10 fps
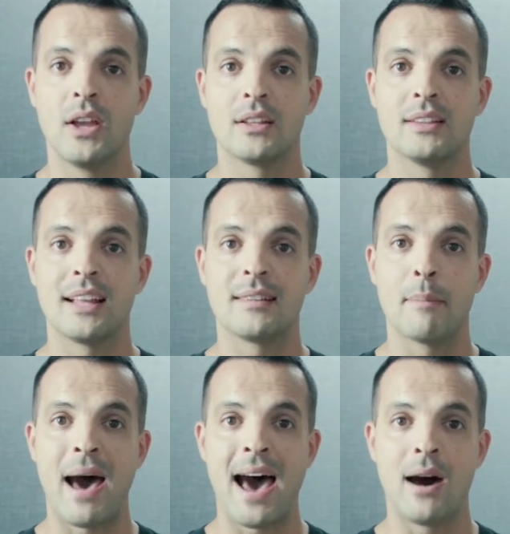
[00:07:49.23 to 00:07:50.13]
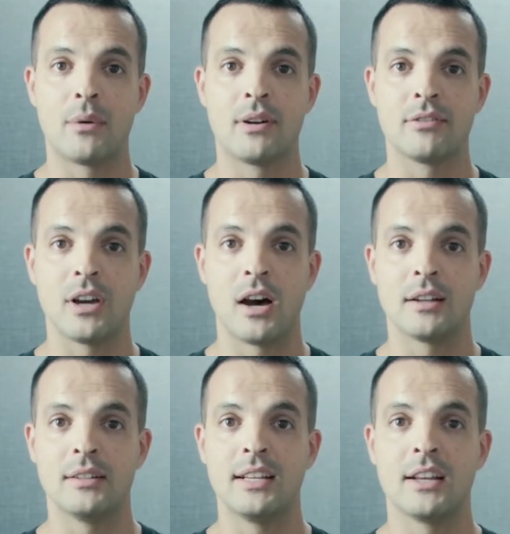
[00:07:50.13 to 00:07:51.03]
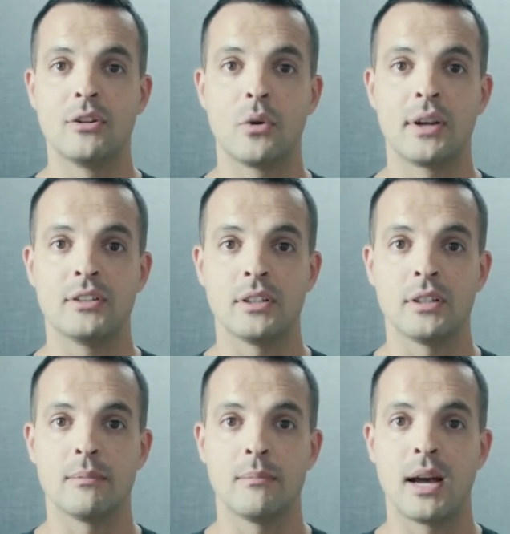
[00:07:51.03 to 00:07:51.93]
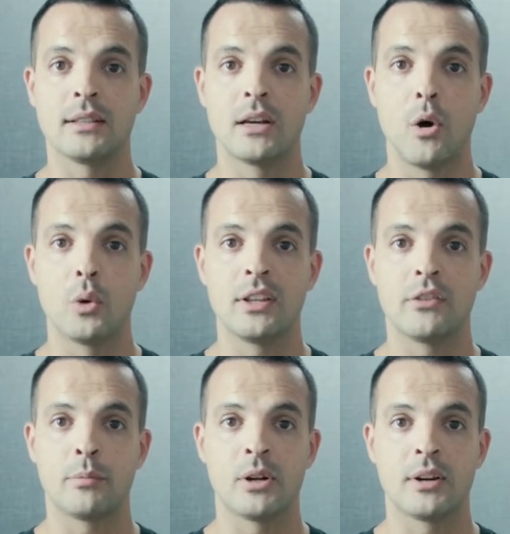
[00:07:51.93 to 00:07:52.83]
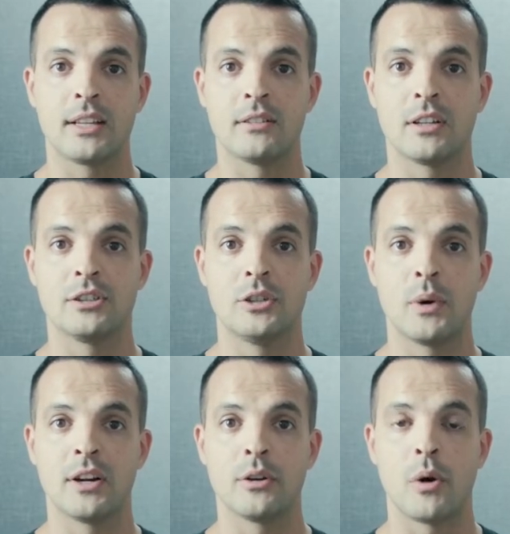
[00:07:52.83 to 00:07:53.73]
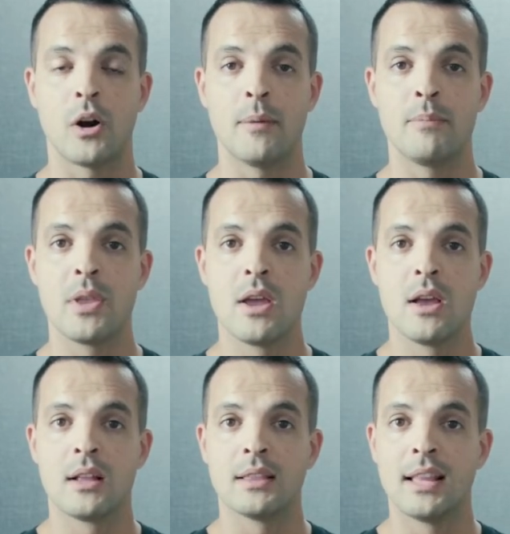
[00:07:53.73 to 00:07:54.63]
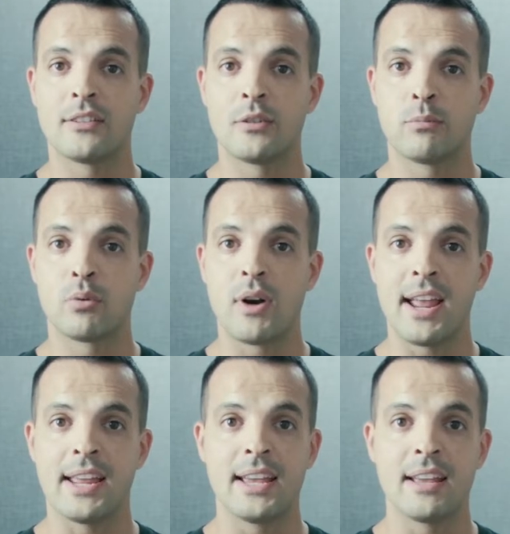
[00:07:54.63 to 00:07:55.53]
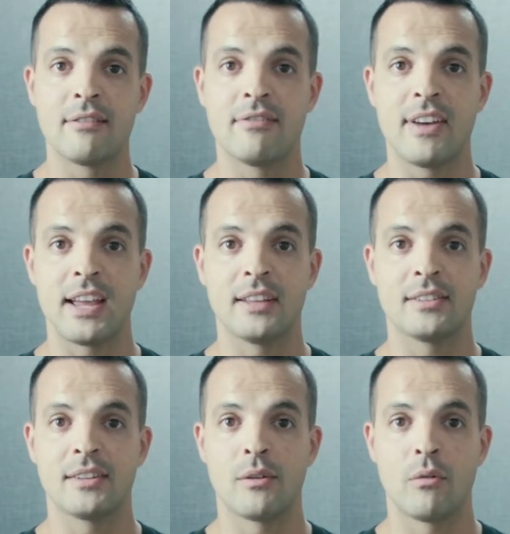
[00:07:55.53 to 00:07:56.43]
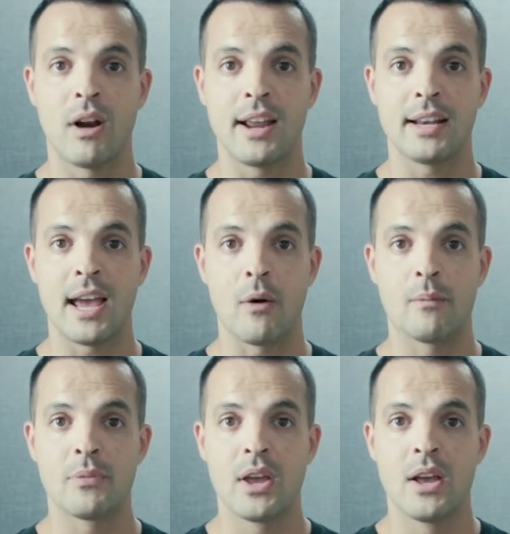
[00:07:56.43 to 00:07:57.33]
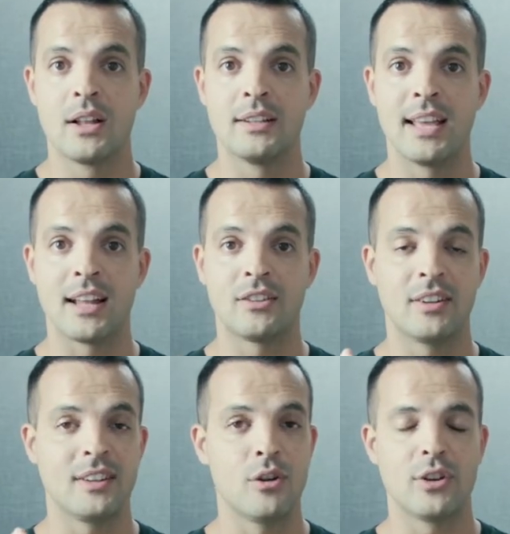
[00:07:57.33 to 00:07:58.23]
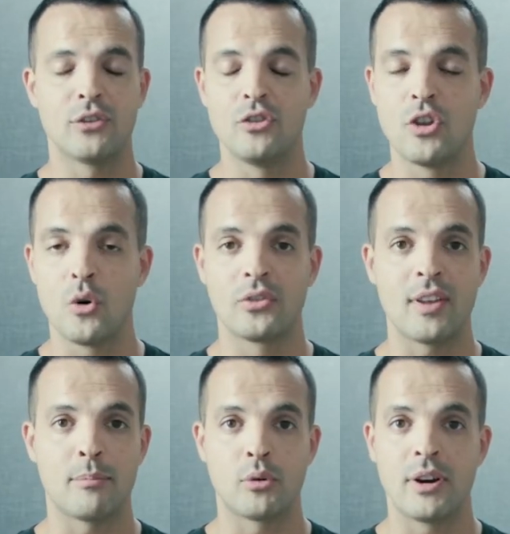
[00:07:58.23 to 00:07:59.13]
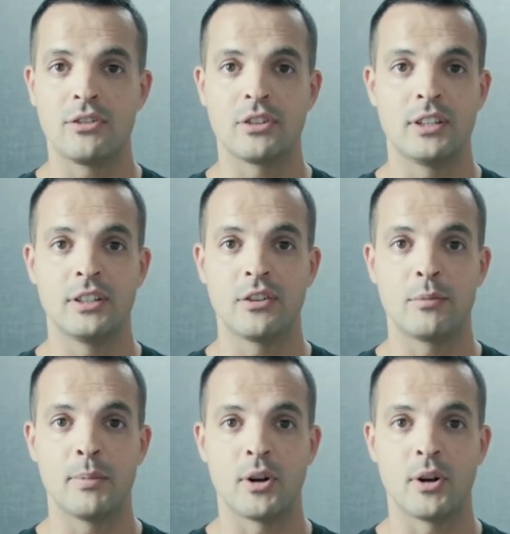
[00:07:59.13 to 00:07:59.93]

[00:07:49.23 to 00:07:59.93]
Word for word: that the power of God, the anointing by the Holy Spirit can touch you where you are. Let's pray in faith right now that there is no separation in the Spirit,